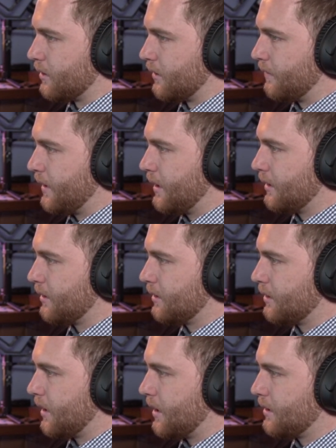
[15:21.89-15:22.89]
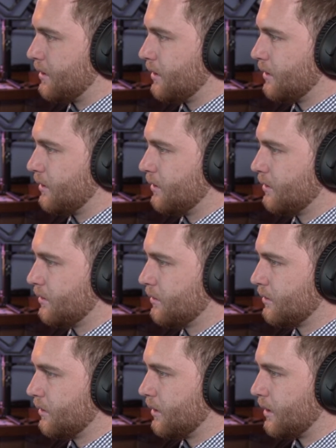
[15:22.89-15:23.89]
They faded the sides in.
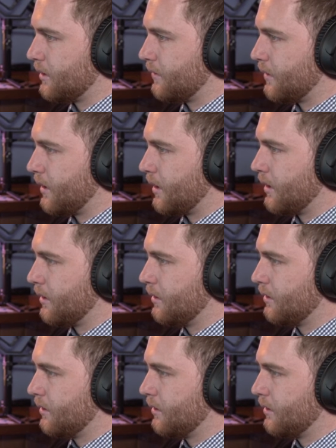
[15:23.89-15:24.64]
That's fine.